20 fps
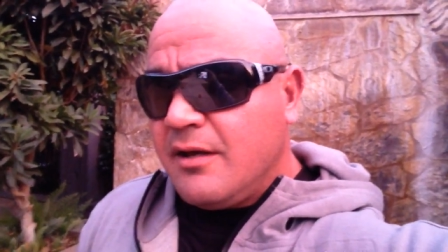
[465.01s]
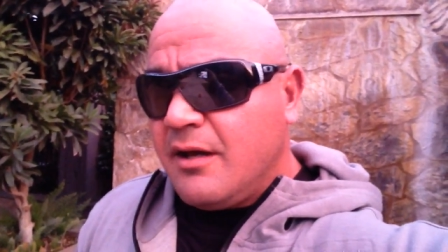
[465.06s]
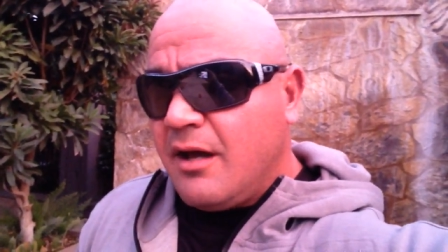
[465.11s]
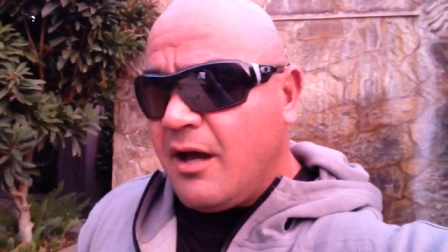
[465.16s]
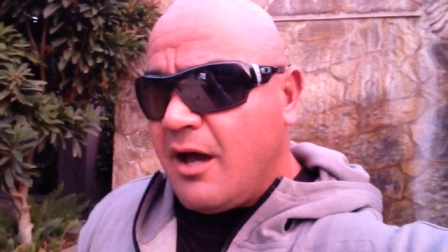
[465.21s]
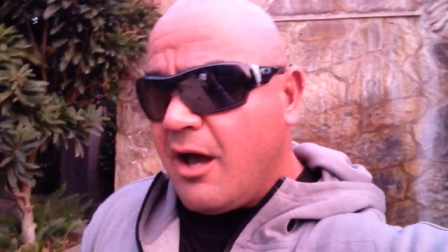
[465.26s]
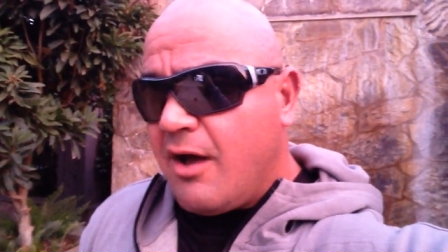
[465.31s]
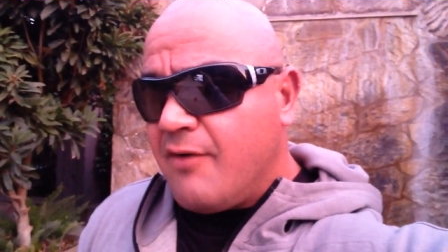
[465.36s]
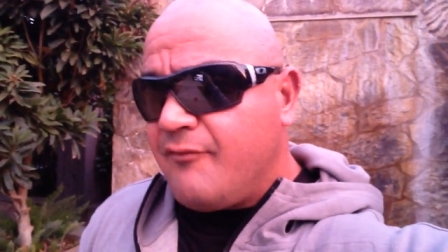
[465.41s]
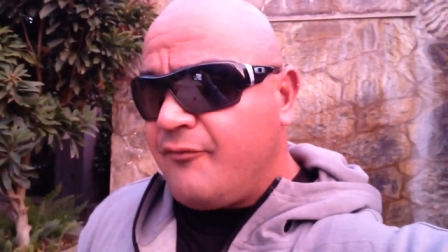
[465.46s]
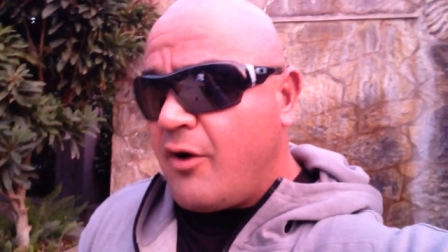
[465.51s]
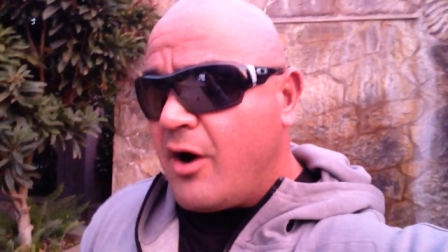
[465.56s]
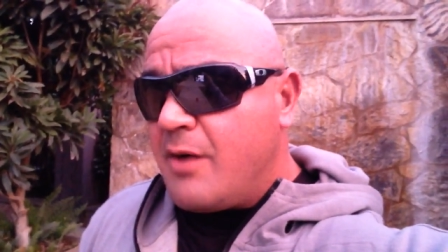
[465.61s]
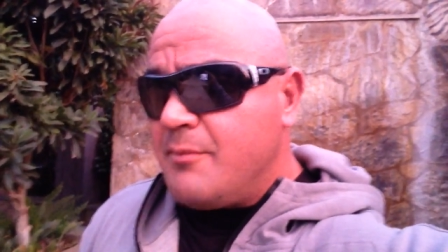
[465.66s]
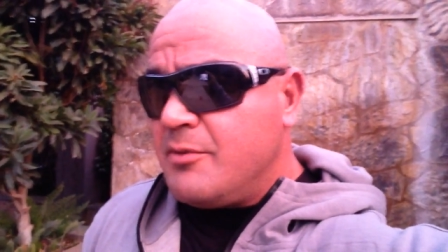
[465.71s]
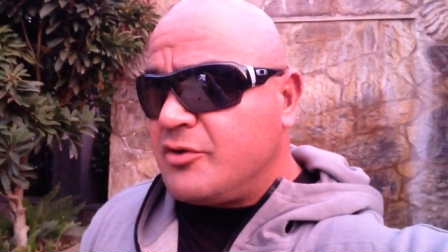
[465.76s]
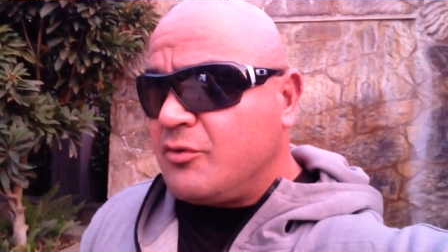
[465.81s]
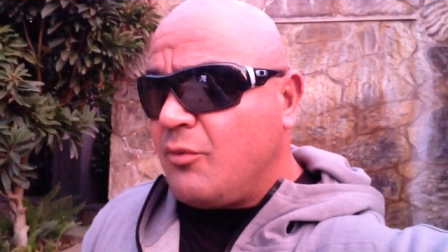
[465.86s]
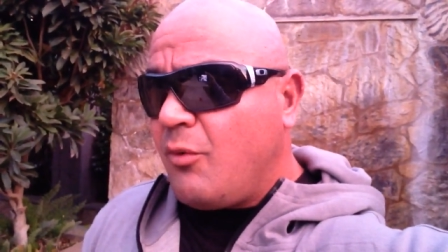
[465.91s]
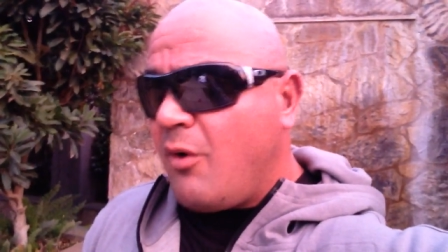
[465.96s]
A
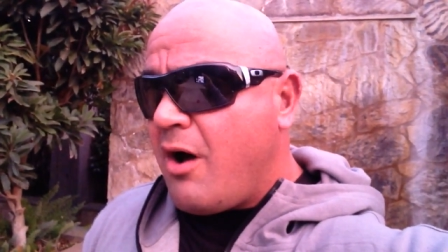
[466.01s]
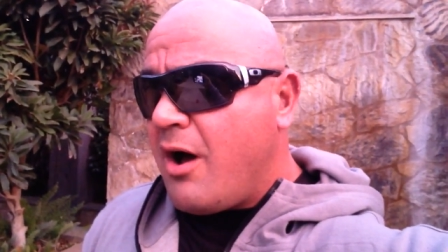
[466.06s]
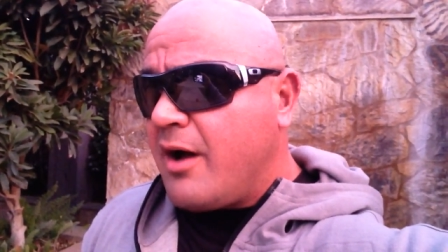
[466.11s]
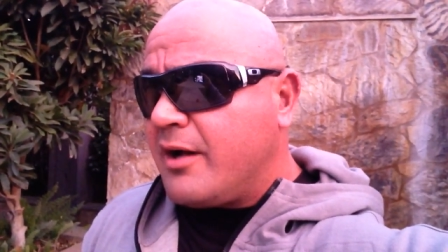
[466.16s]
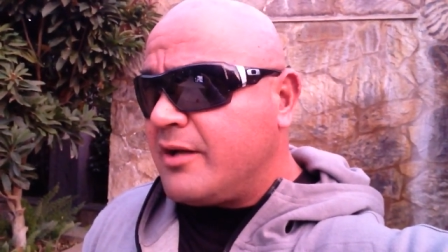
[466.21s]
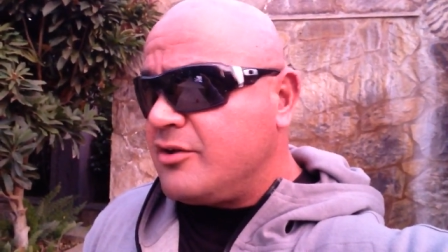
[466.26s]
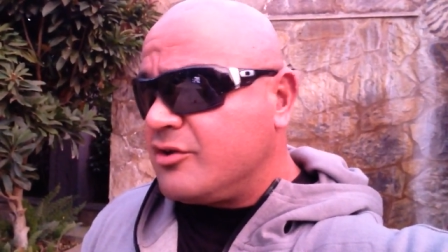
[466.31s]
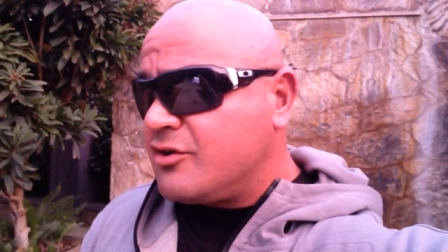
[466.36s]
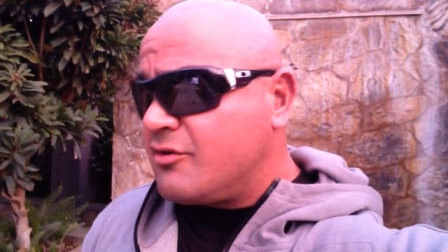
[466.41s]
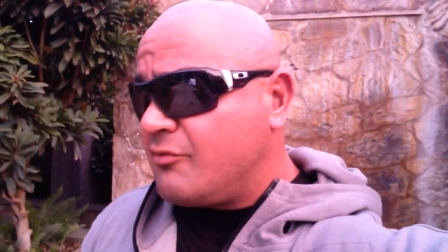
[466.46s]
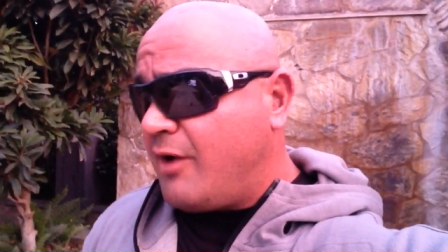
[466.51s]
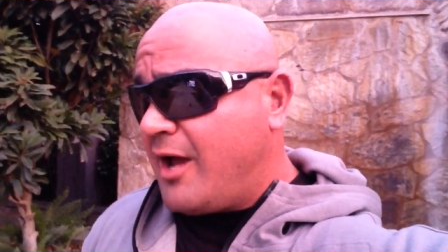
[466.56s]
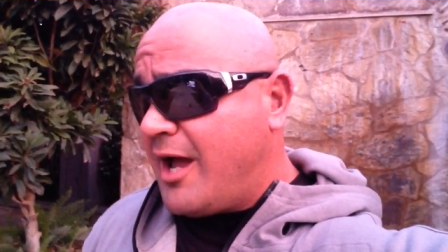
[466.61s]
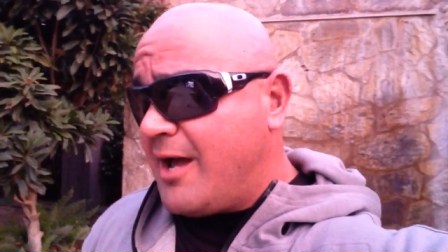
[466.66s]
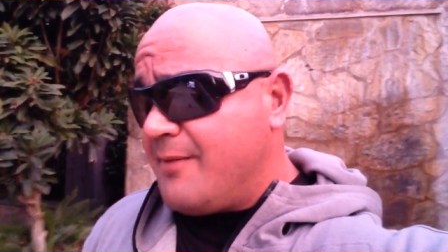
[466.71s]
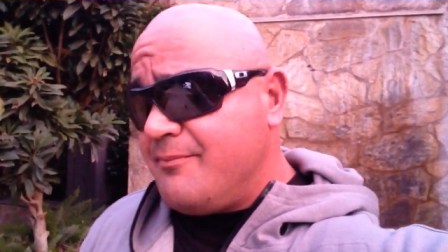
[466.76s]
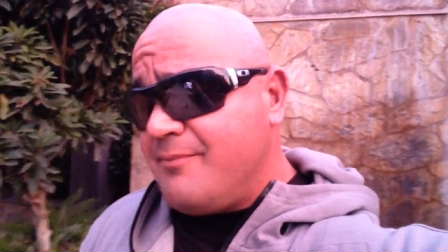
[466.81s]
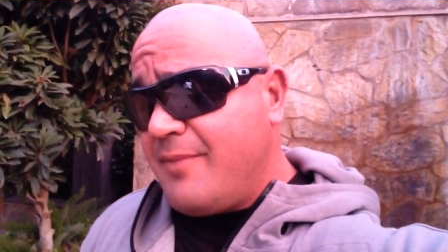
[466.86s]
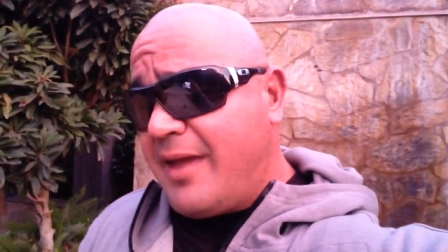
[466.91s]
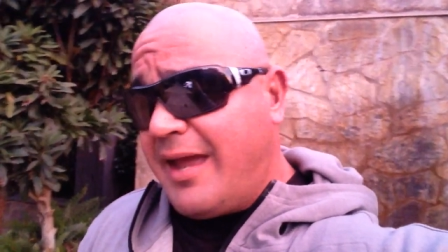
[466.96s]
farmer's walk, just
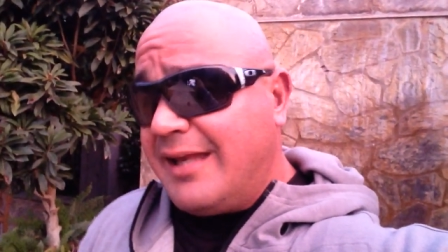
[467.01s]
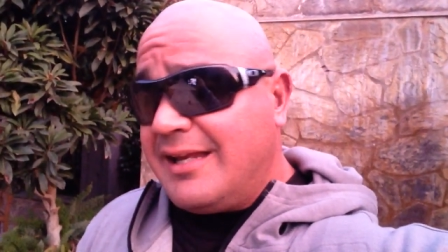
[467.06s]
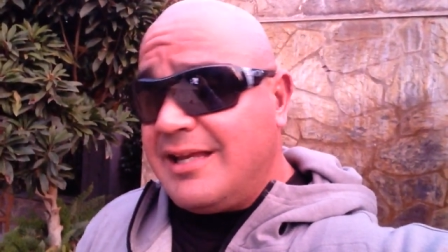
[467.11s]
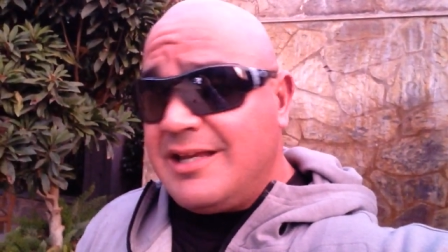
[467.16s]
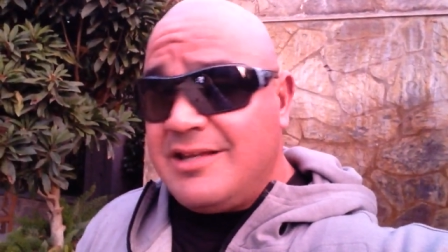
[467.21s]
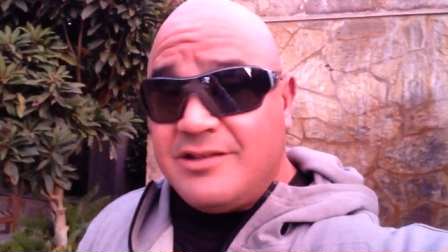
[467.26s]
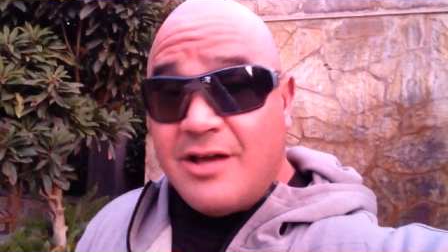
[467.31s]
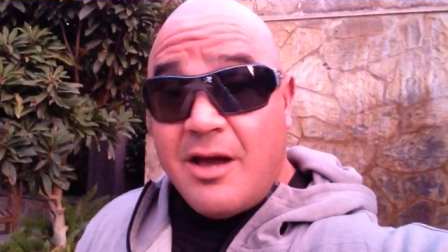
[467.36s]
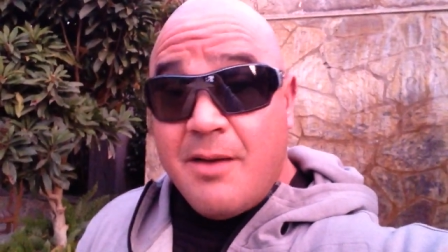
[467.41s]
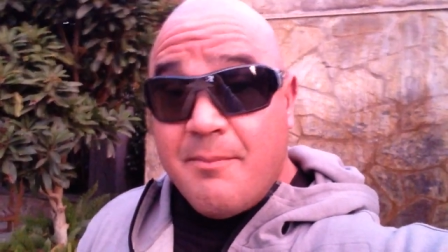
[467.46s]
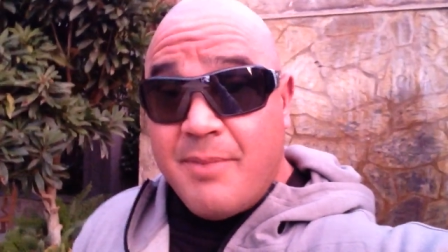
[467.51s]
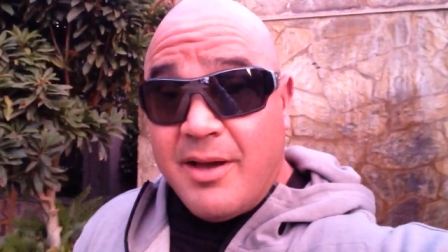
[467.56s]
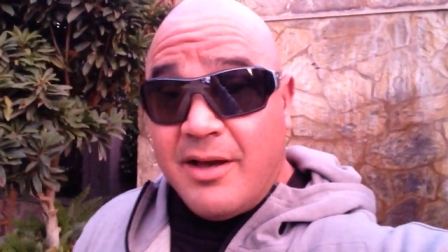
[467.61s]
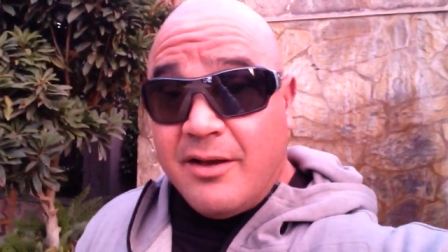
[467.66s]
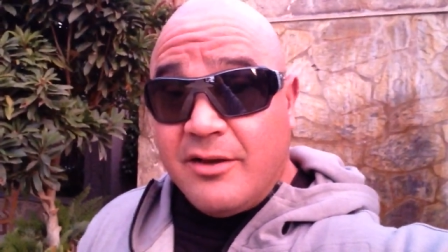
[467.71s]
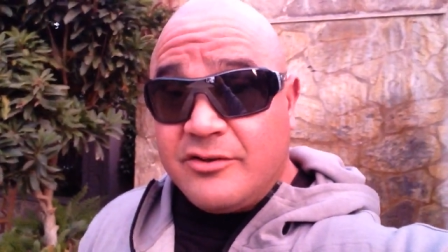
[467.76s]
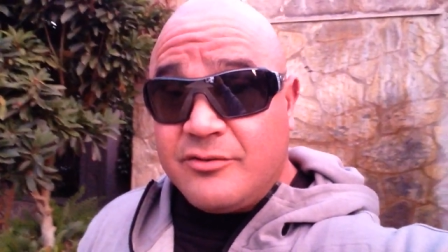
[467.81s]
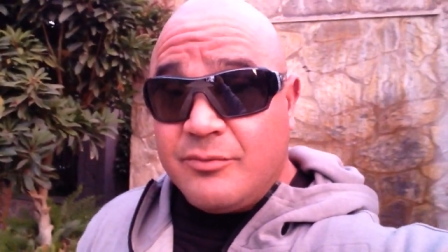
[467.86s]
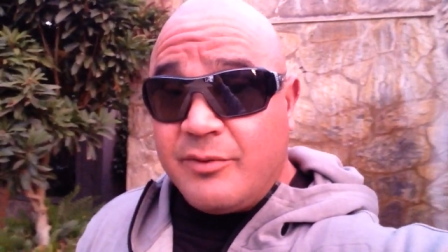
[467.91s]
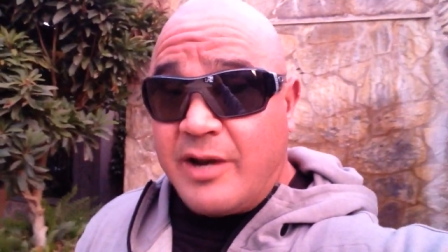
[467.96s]
grab any dumbbells,